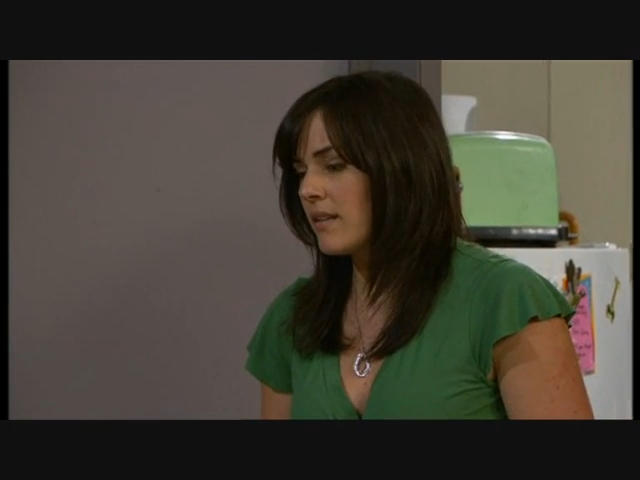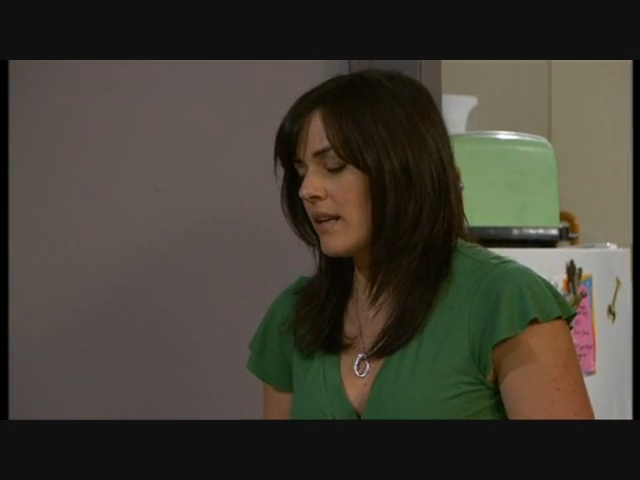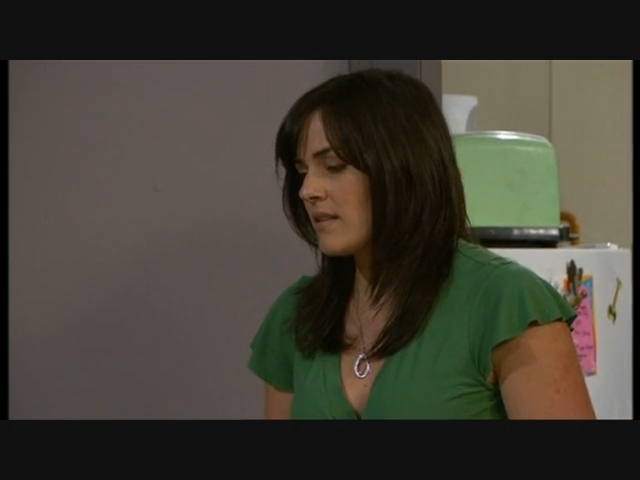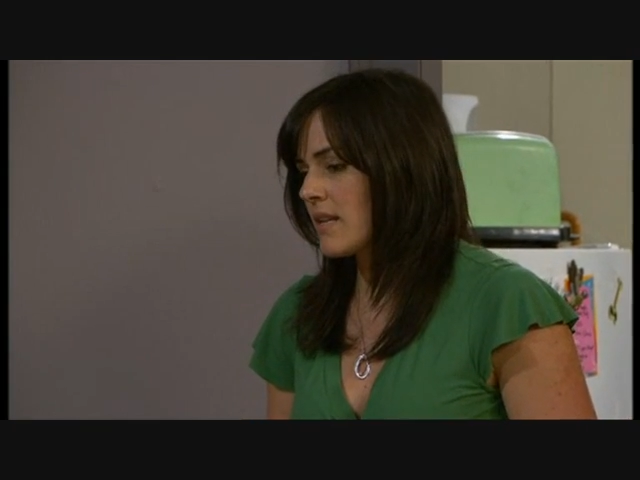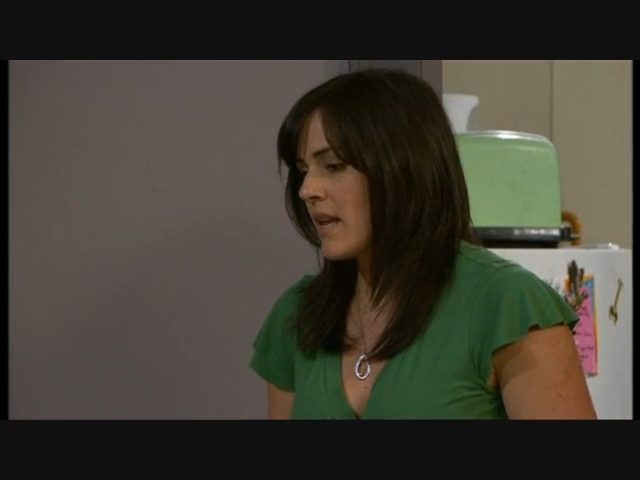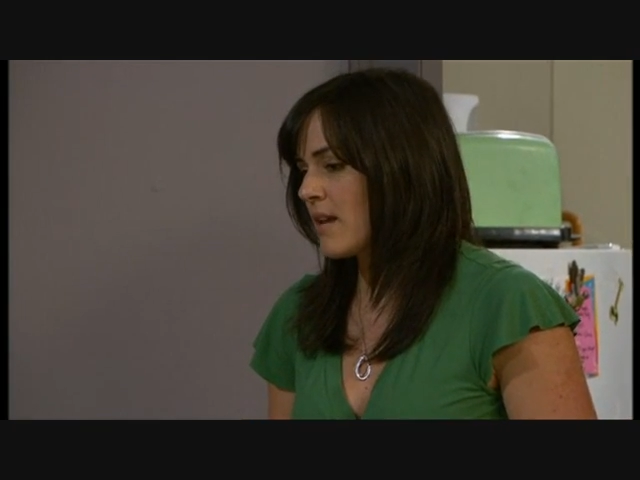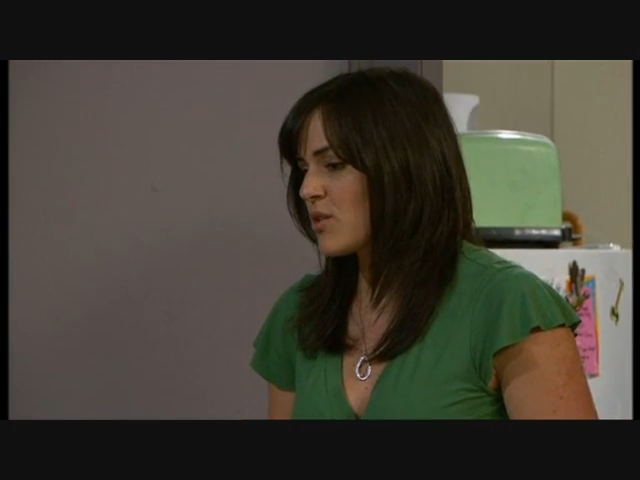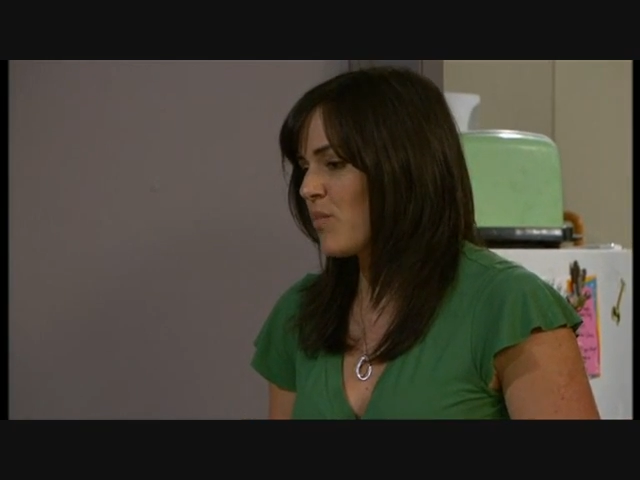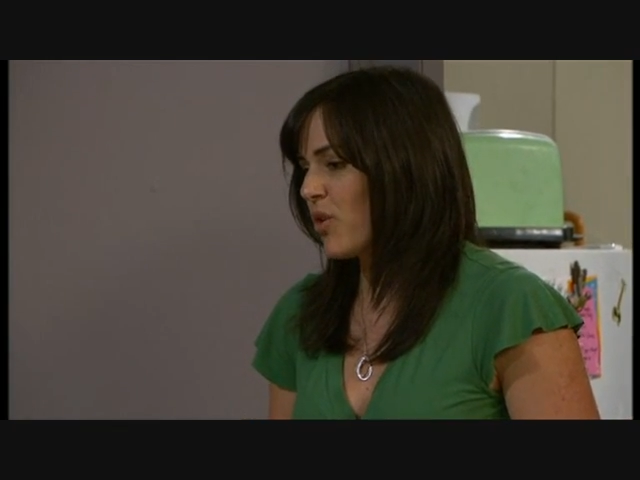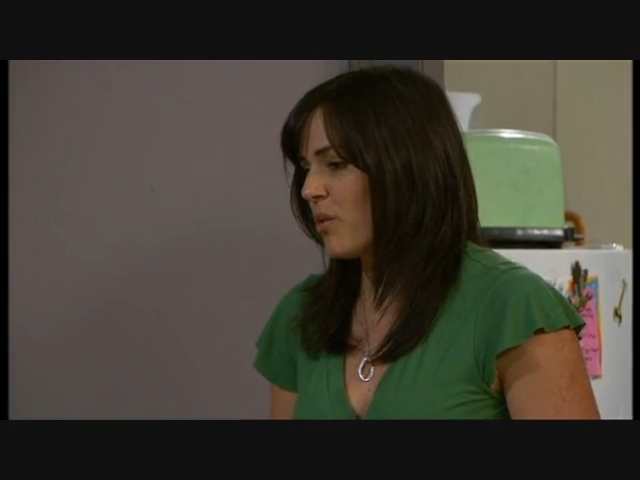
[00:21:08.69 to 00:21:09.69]
and see
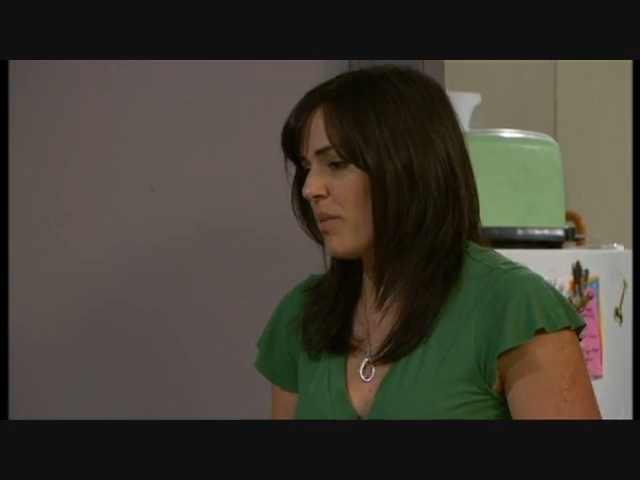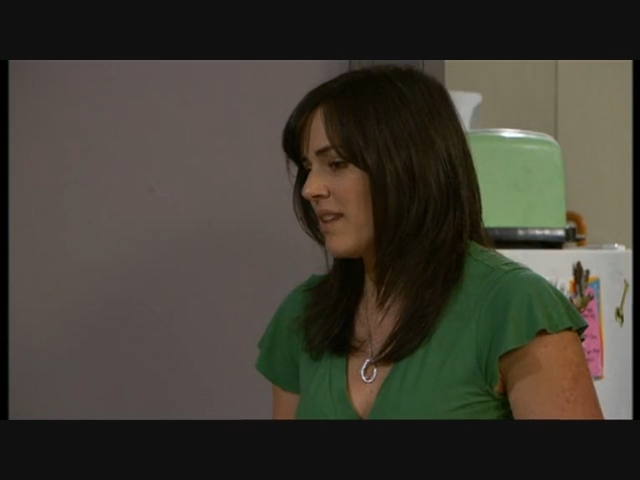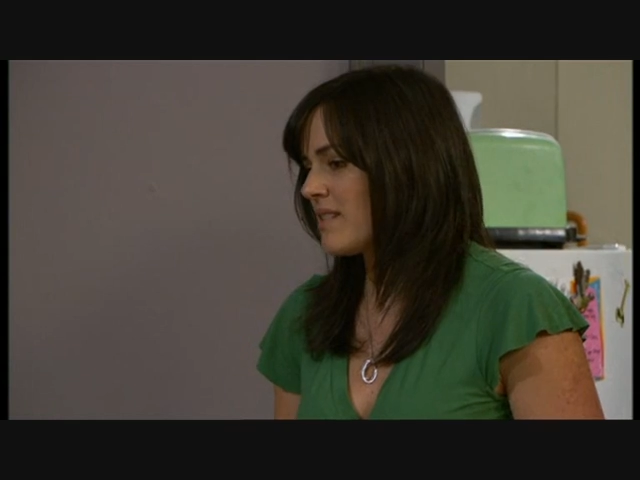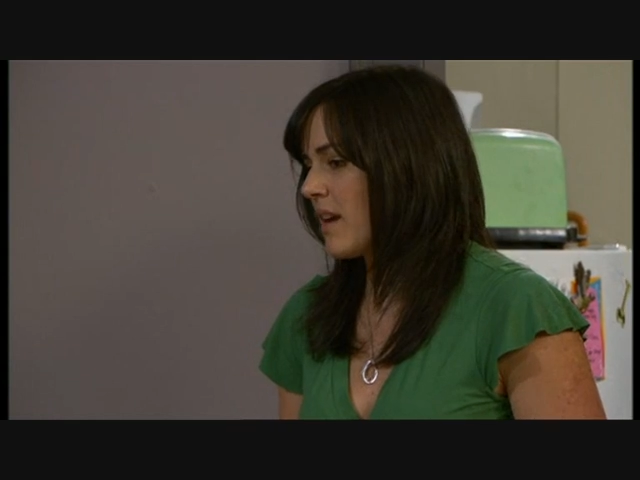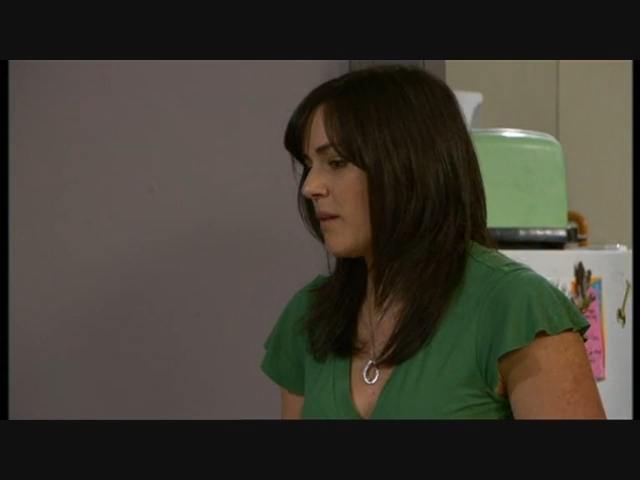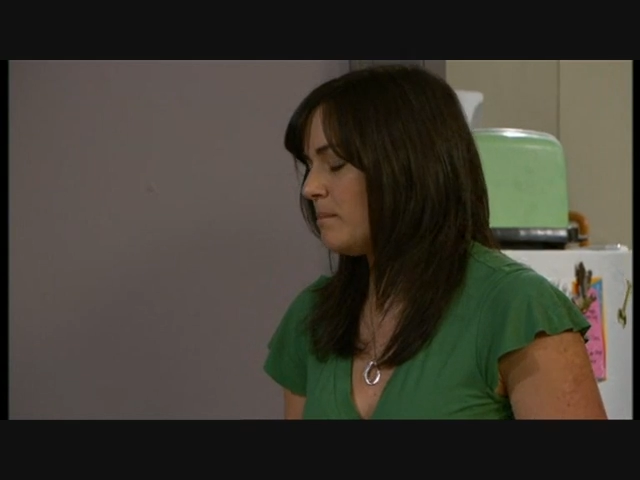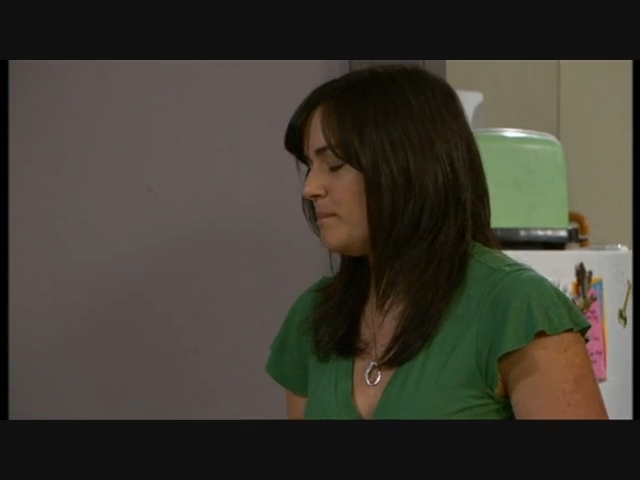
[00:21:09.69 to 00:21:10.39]
how tomorrow pans out.